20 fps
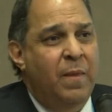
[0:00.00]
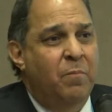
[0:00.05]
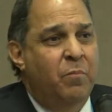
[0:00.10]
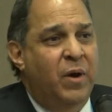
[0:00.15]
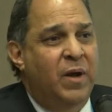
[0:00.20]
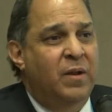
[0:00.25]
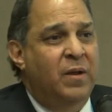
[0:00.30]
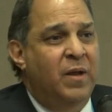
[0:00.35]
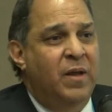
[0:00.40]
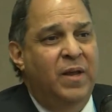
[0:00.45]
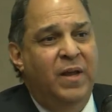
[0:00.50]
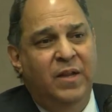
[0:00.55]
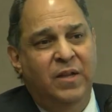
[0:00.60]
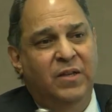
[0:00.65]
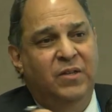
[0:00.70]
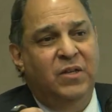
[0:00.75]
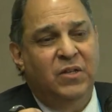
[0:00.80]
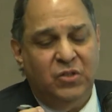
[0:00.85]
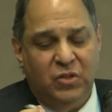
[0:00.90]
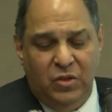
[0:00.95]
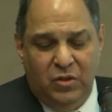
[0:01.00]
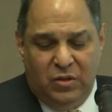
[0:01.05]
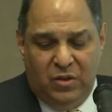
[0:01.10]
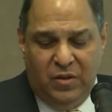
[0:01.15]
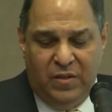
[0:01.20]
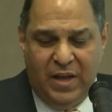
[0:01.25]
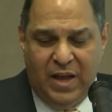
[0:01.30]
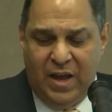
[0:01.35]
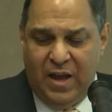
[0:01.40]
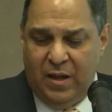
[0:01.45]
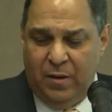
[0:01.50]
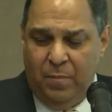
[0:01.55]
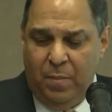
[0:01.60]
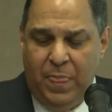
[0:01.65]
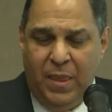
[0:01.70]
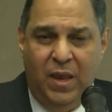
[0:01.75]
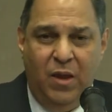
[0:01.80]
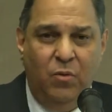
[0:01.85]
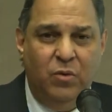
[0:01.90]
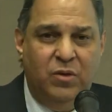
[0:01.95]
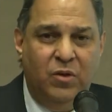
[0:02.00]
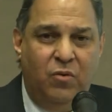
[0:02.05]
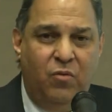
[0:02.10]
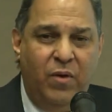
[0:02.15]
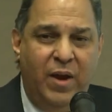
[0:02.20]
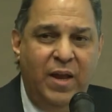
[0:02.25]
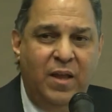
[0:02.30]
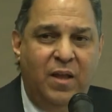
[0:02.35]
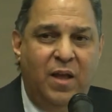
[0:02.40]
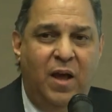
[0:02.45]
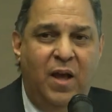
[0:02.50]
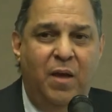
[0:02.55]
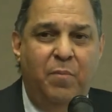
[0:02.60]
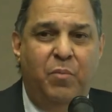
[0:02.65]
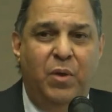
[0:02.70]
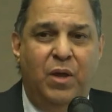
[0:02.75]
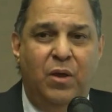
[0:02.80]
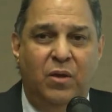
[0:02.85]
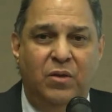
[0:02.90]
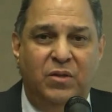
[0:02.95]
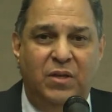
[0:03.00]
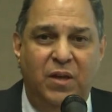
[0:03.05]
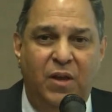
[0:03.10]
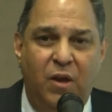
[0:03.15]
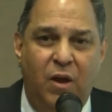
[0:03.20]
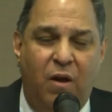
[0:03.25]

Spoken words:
But in addition to that, he was a great guy because he